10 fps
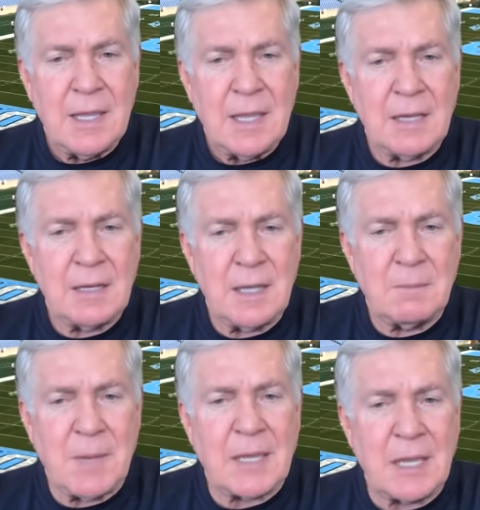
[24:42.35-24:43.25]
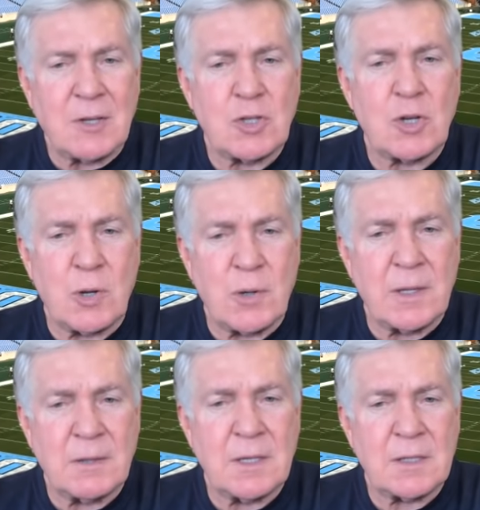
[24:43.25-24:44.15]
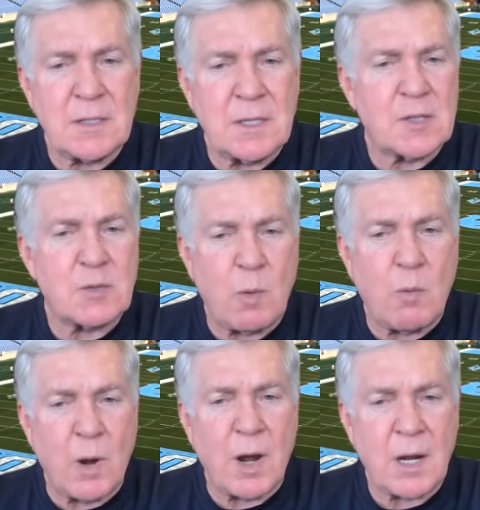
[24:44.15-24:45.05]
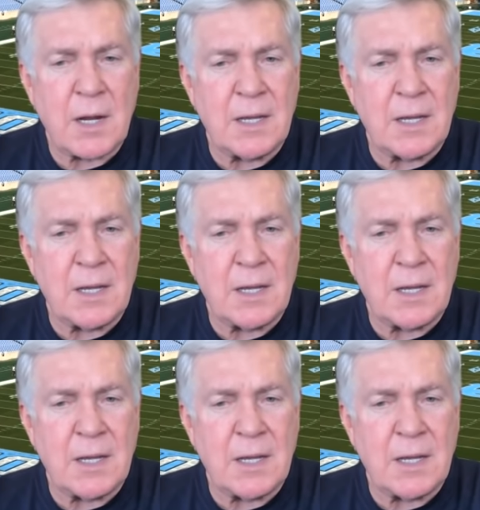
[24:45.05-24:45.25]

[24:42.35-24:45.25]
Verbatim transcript: and and making sure that this this will work.